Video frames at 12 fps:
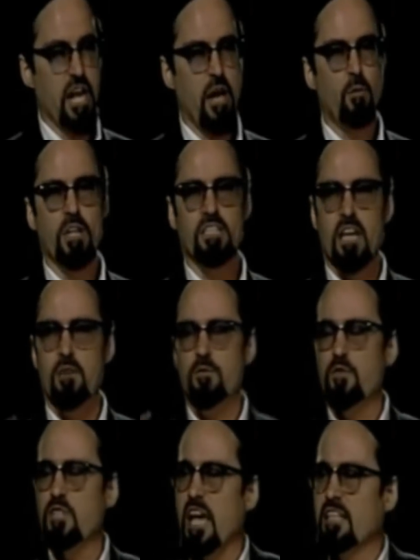And I want to
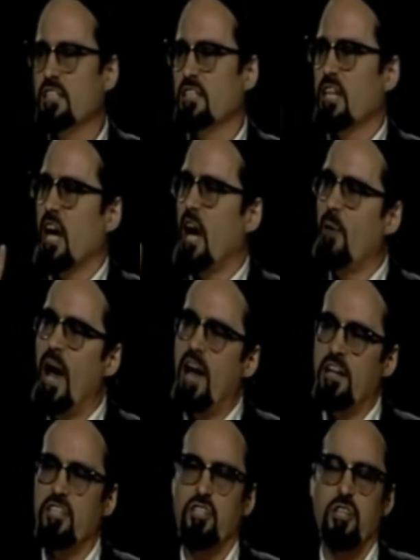emphasize that the
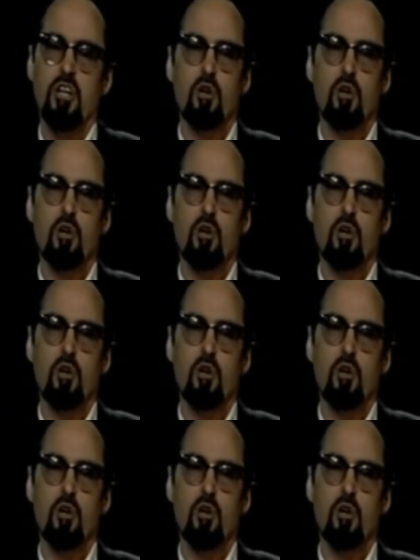Khawarij